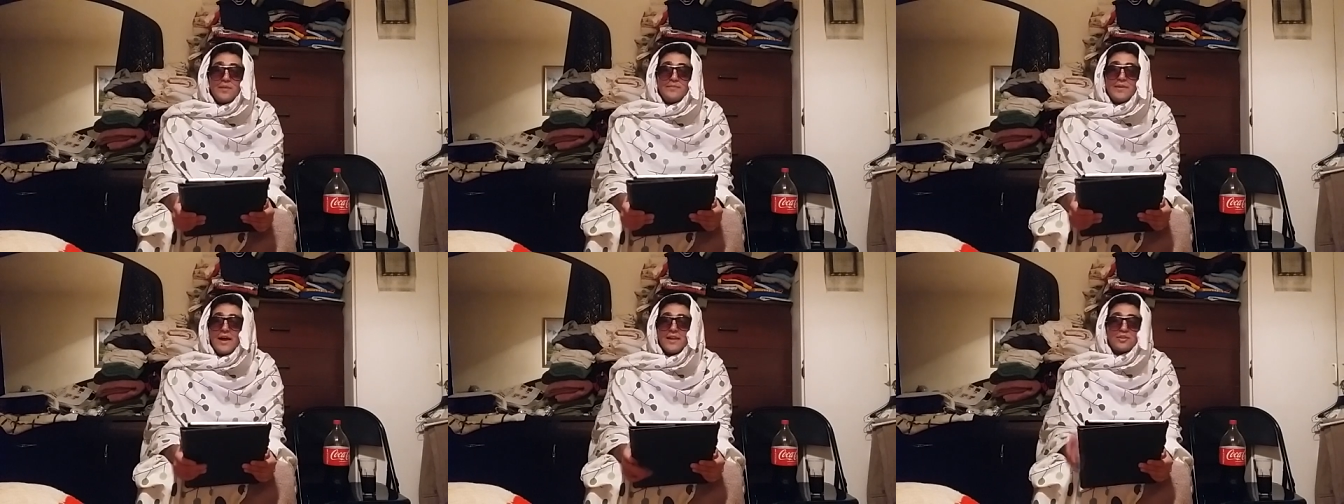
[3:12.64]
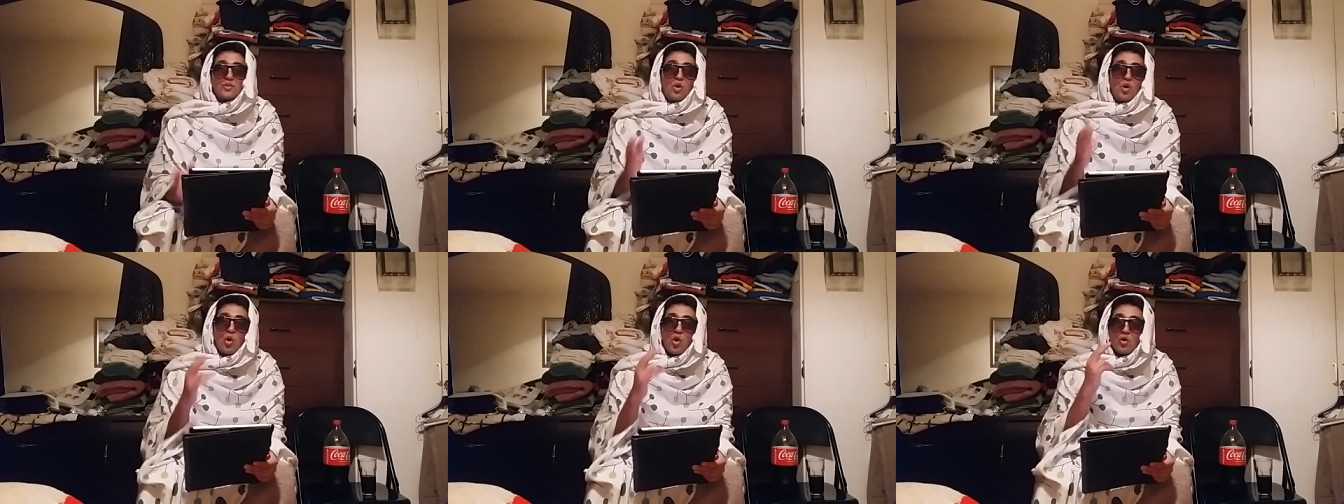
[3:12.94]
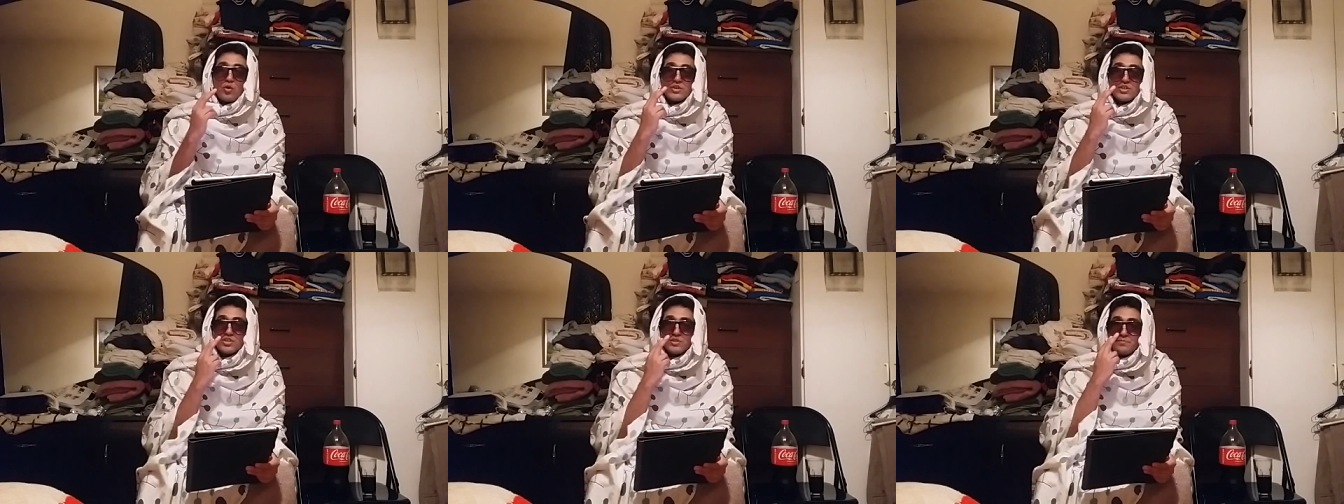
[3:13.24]
Not the
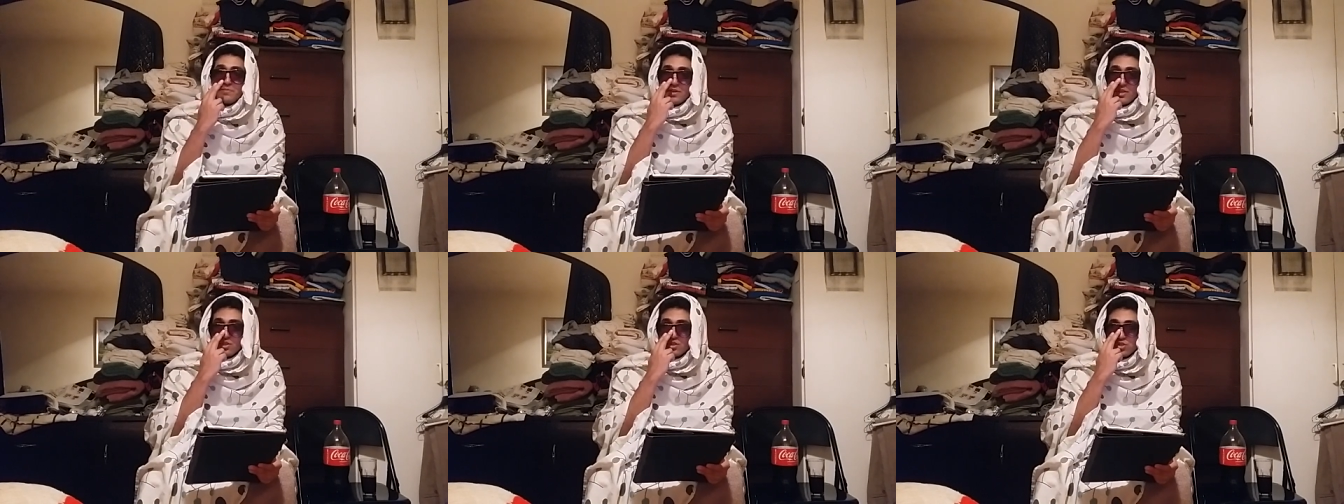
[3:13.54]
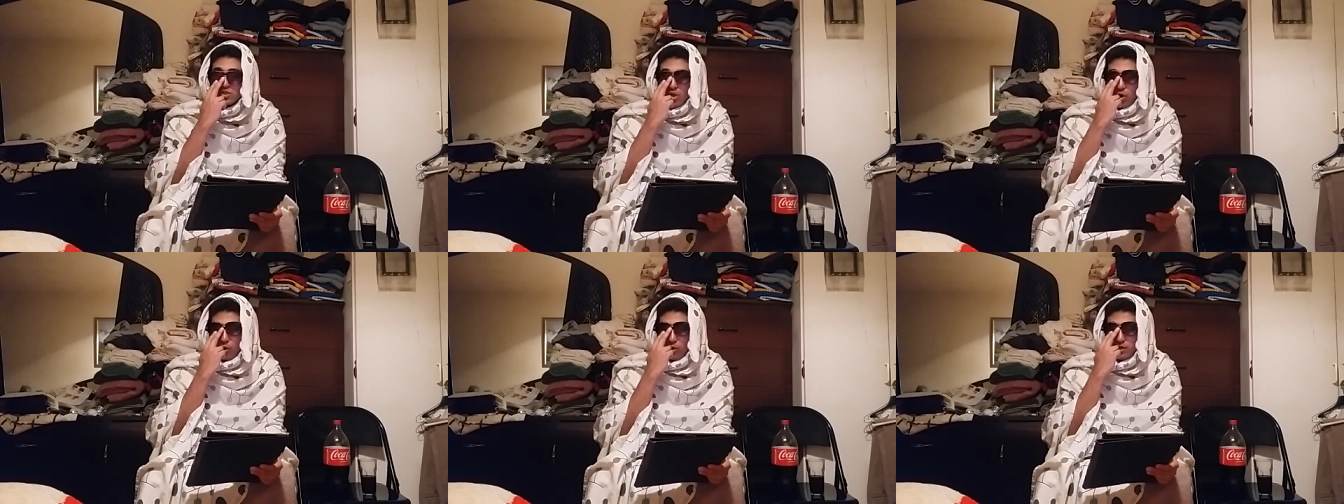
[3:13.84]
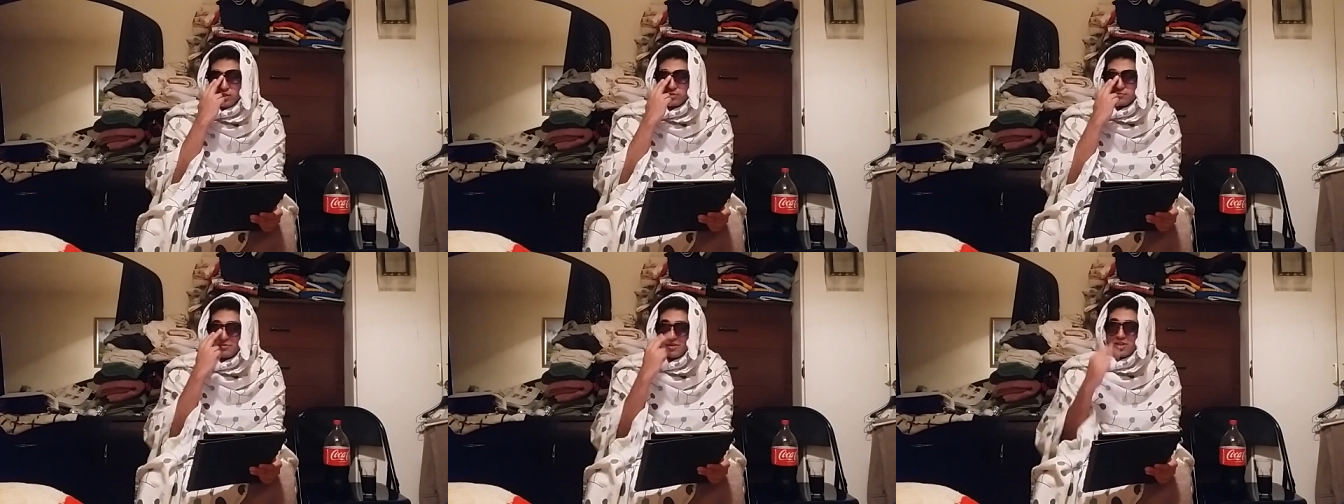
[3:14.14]
orange bitch. The
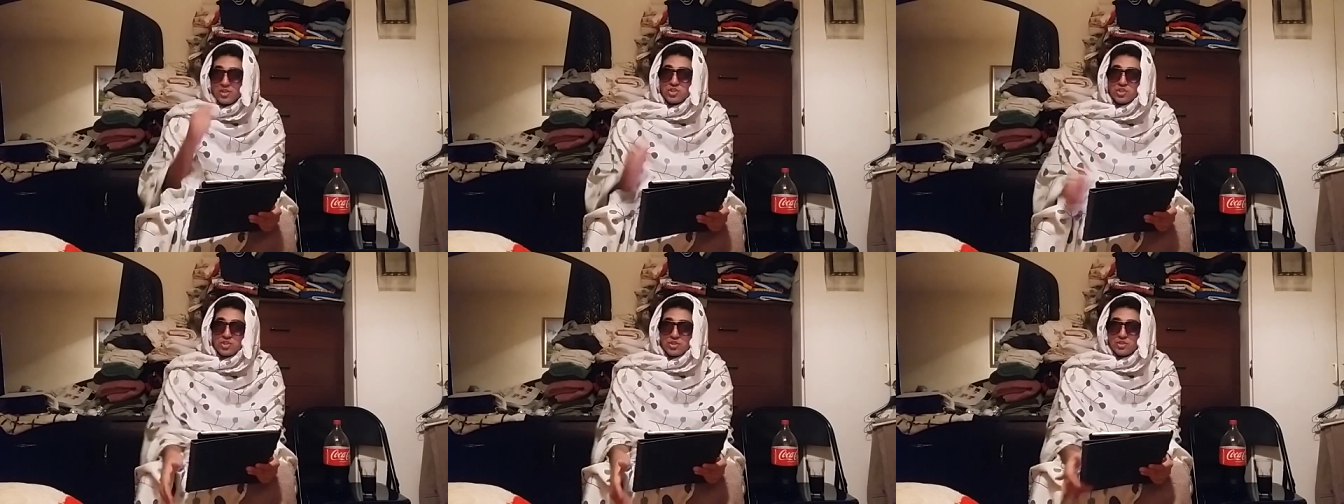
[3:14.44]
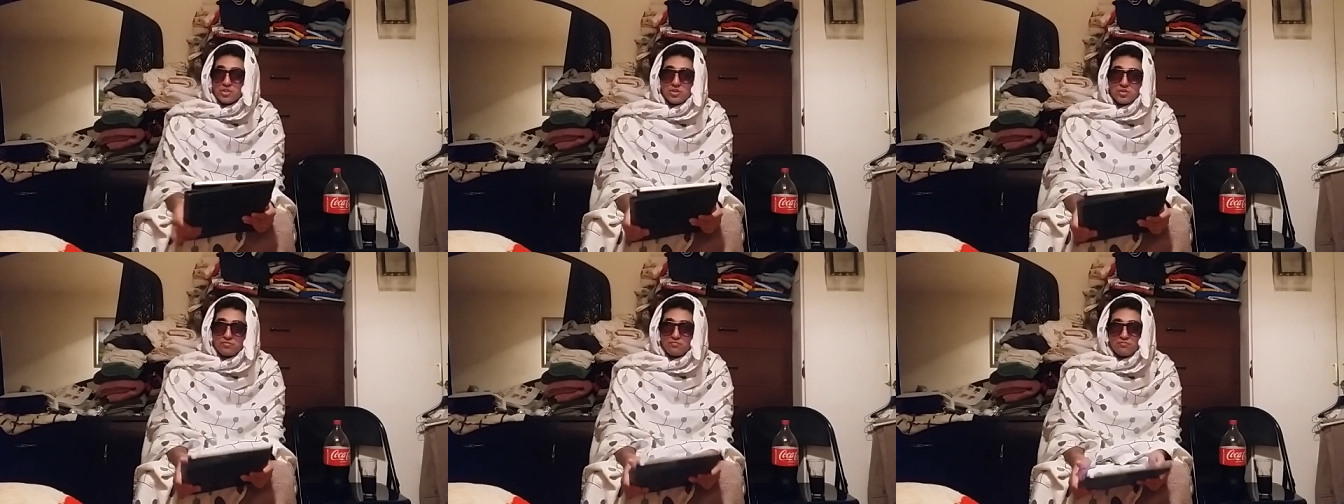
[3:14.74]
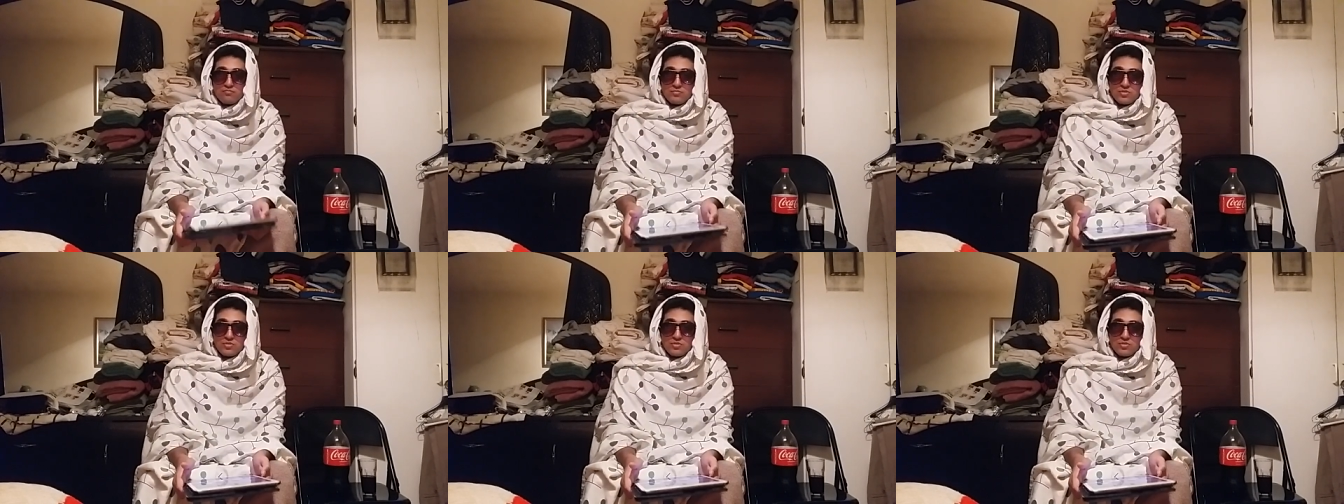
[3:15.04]
orange bitch,